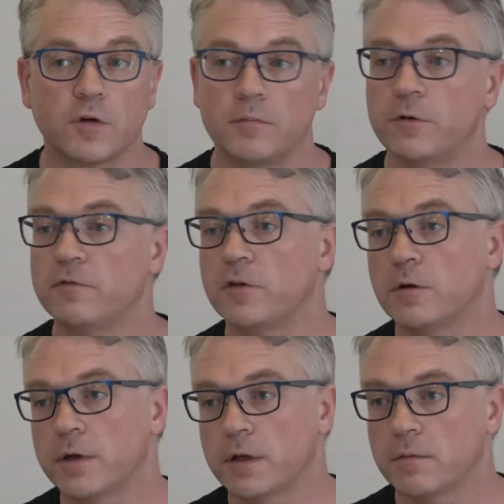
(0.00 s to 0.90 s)
remote
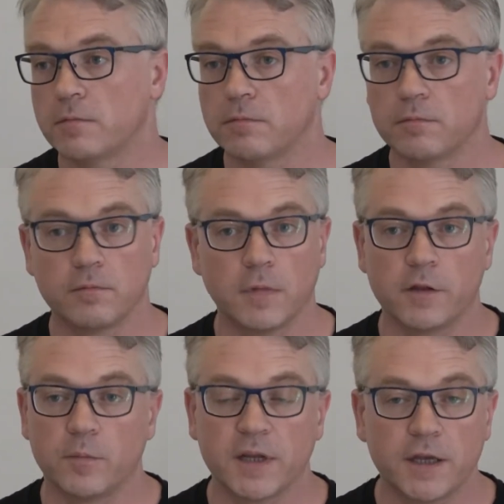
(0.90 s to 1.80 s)
viewing
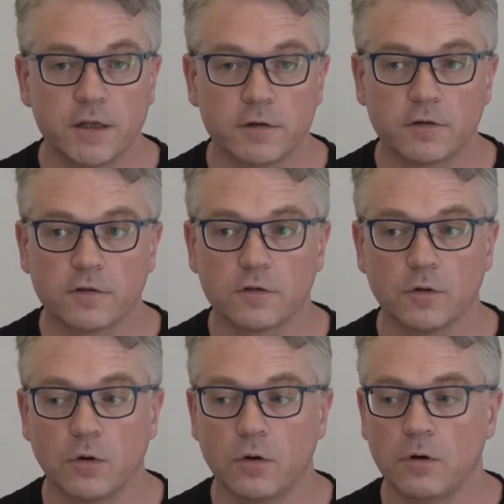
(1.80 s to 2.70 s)
other
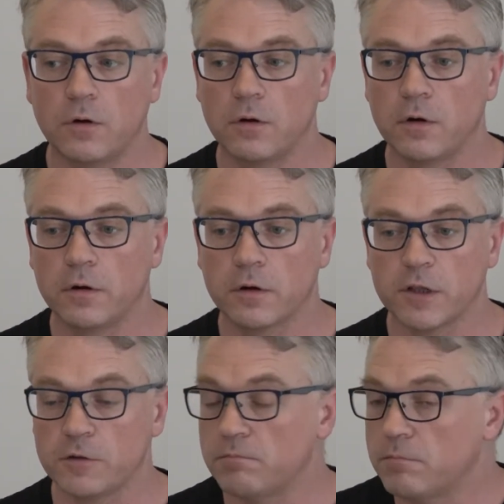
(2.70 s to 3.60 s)
planets, or
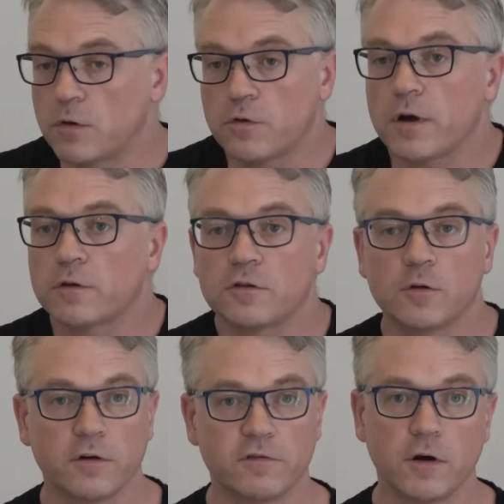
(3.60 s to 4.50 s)
crashed
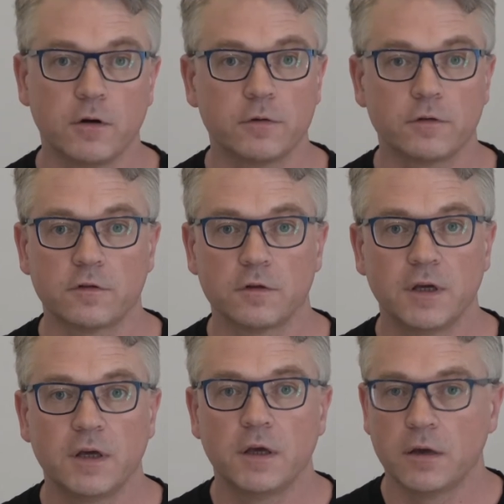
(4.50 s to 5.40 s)

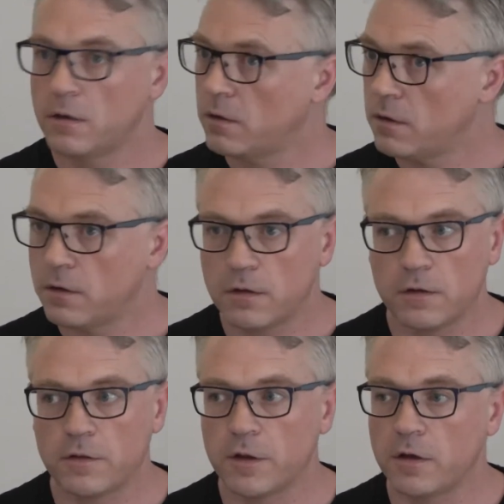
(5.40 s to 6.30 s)
UFOs.
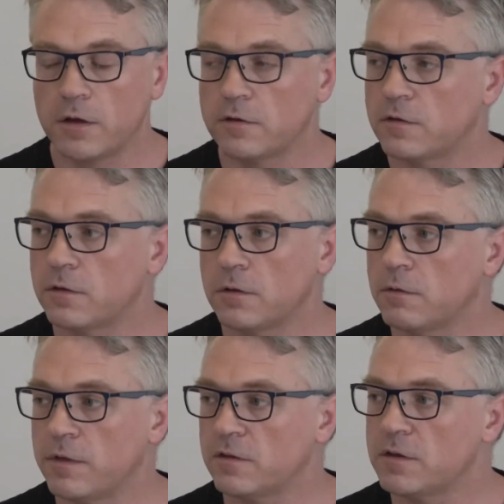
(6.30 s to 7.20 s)

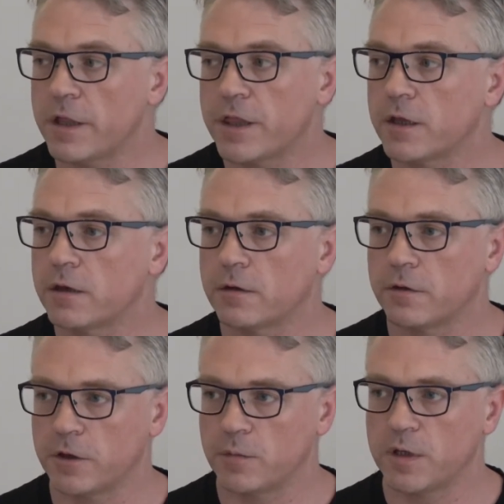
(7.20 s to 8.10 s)
There's
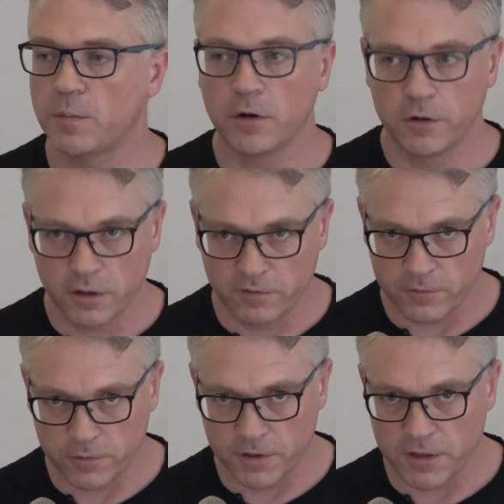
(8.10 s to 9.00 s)
nothing that people are looking
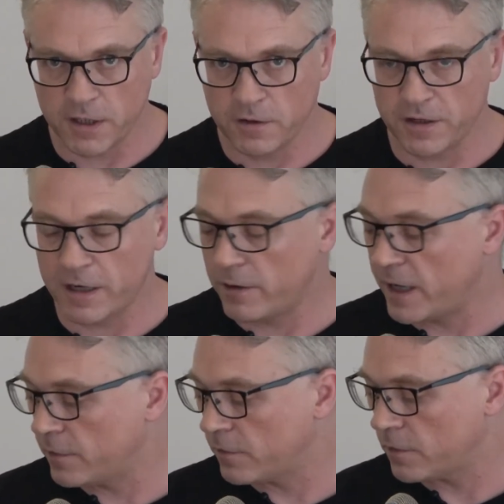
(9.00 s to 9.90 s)
for today that our
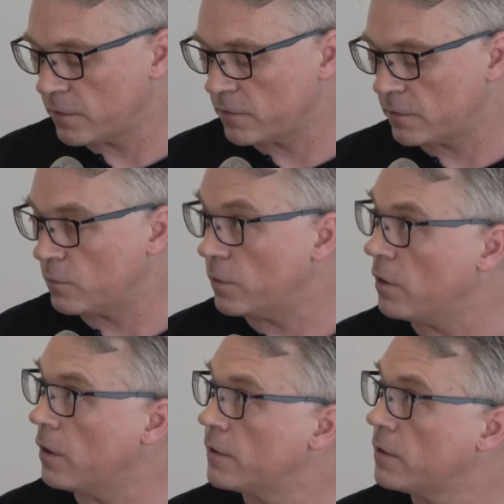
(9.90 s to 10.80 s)
ancestors were
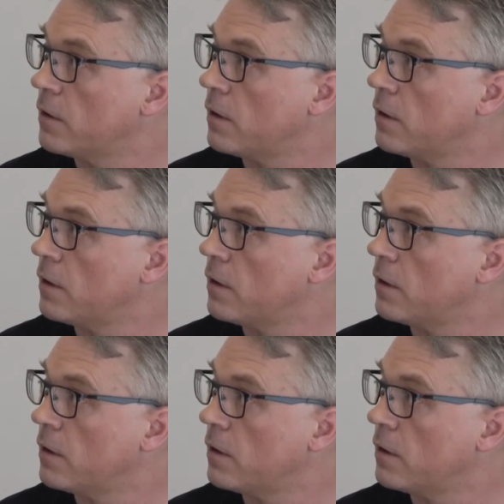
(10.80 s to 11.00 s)
not.